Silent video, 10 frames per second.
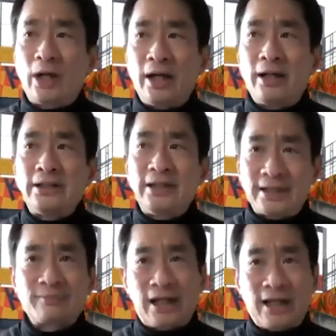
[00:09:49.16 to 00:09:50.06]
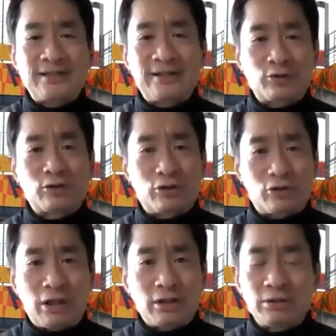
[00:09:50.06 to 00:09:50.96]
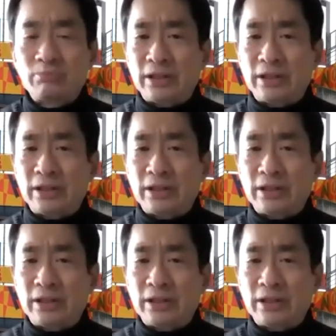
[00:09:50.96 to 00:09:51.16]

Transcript: yes, my ancestors struggled,